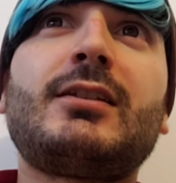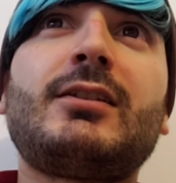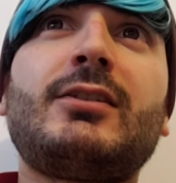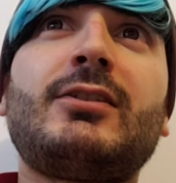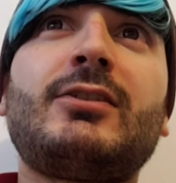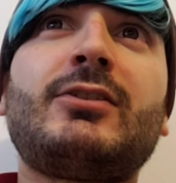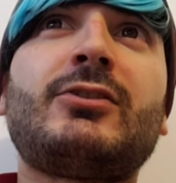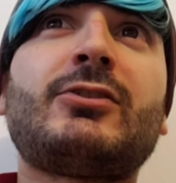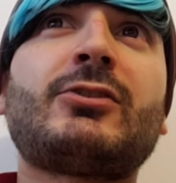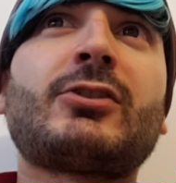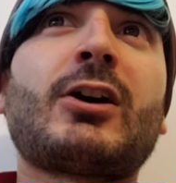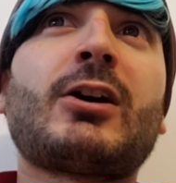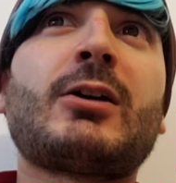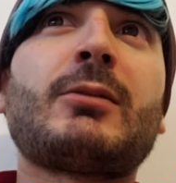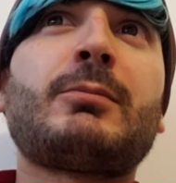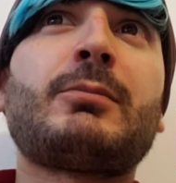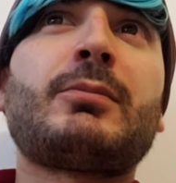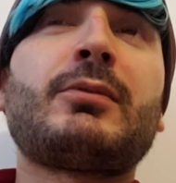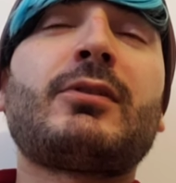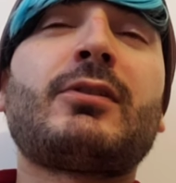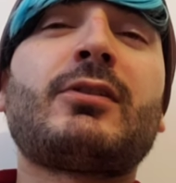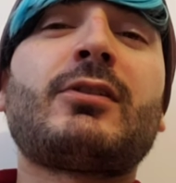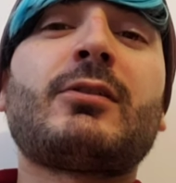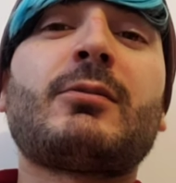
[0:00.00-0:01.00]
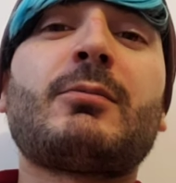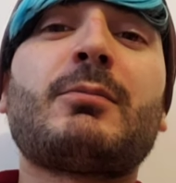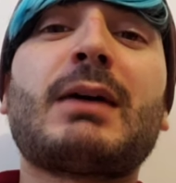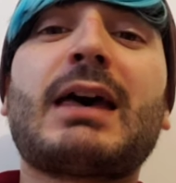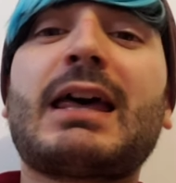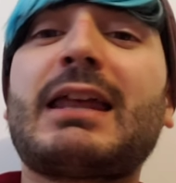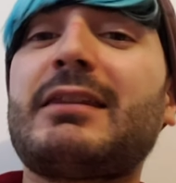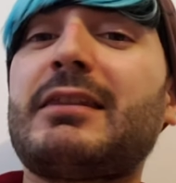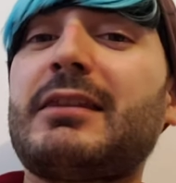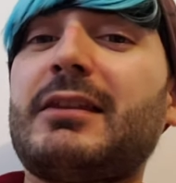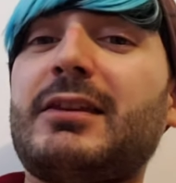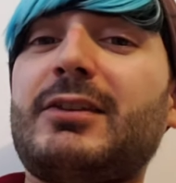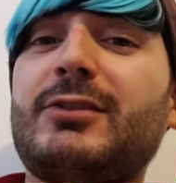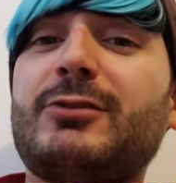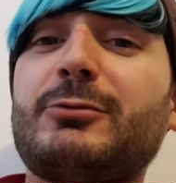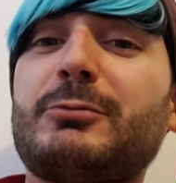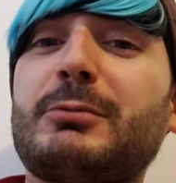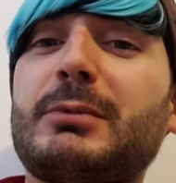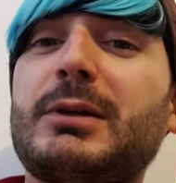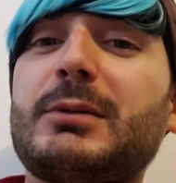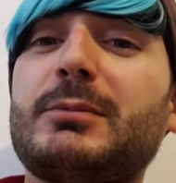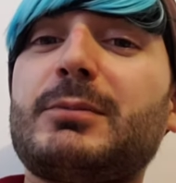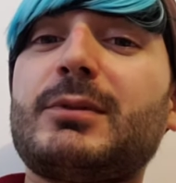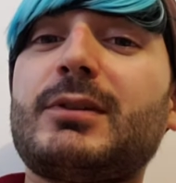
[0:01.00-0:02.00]
stop the bad things
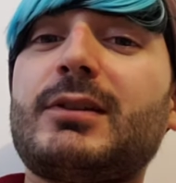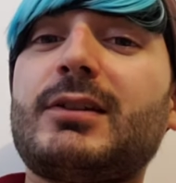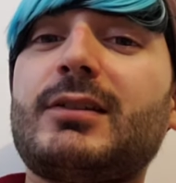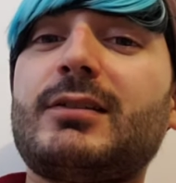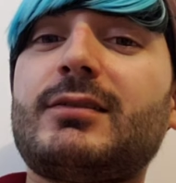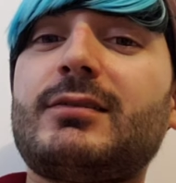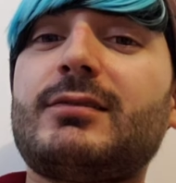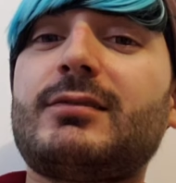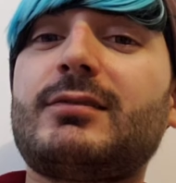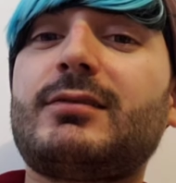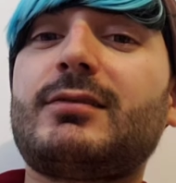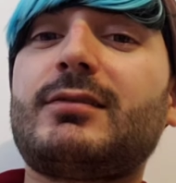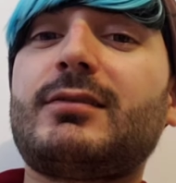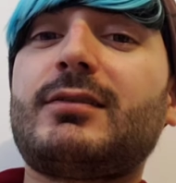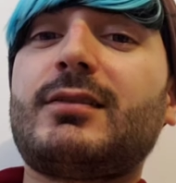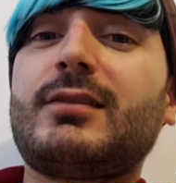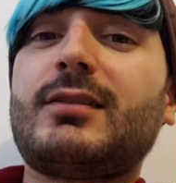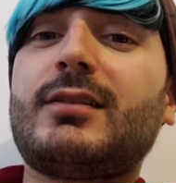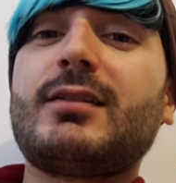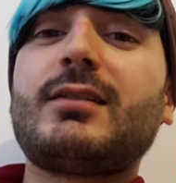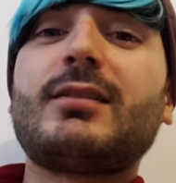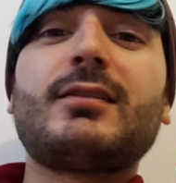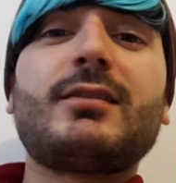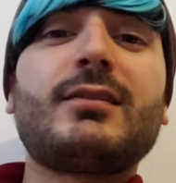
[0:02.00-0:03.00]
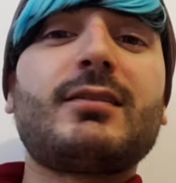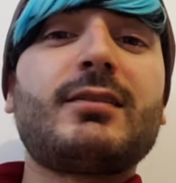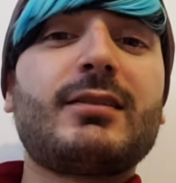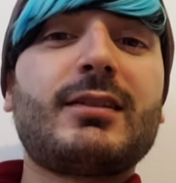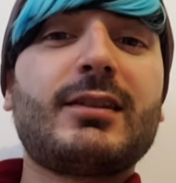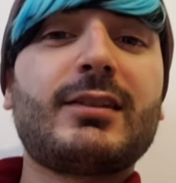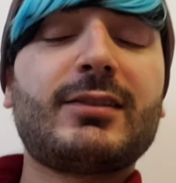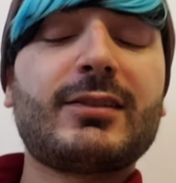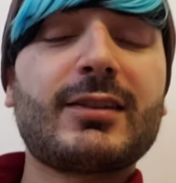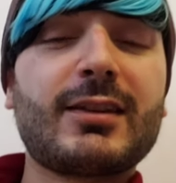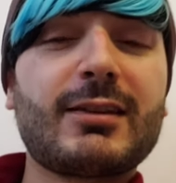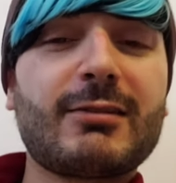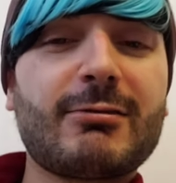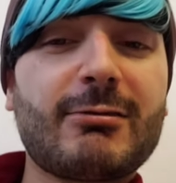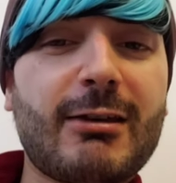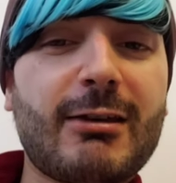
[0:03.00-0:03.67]
from happening, things like